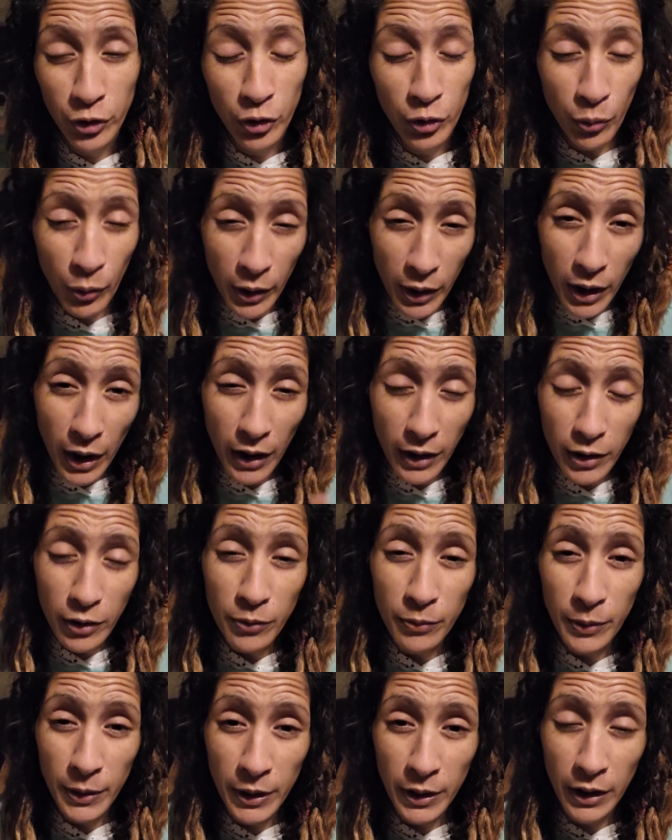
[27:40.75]
You want God
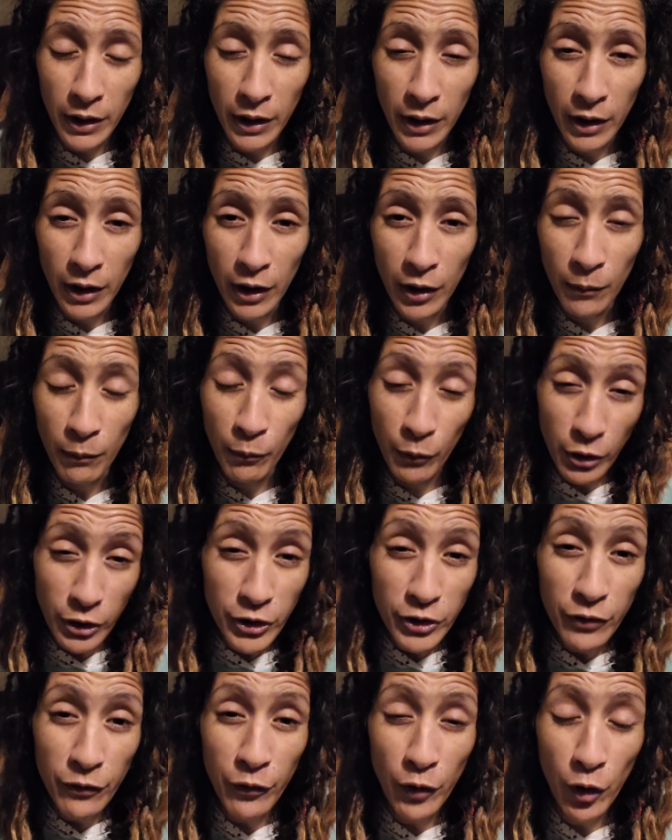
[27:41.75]
to be
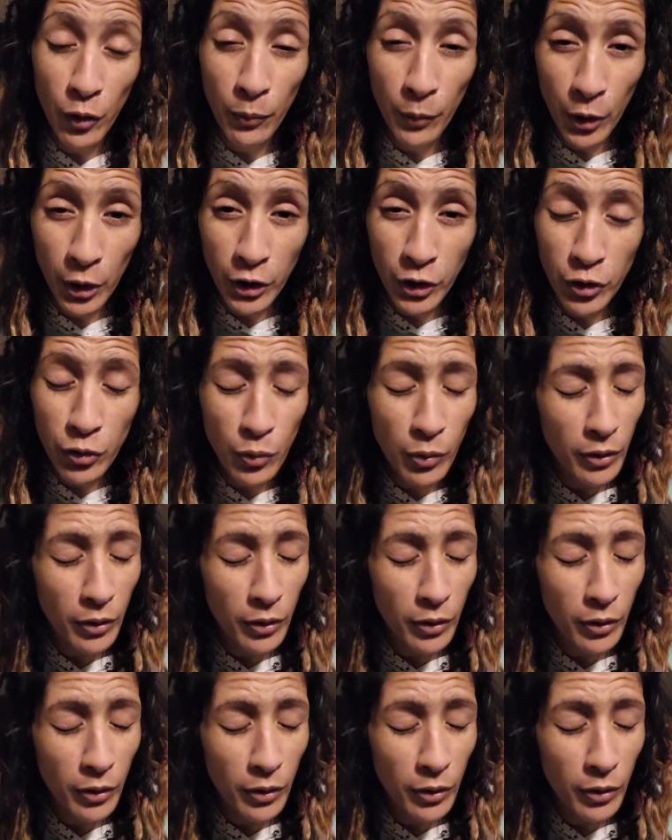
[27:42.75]
merciful upon you.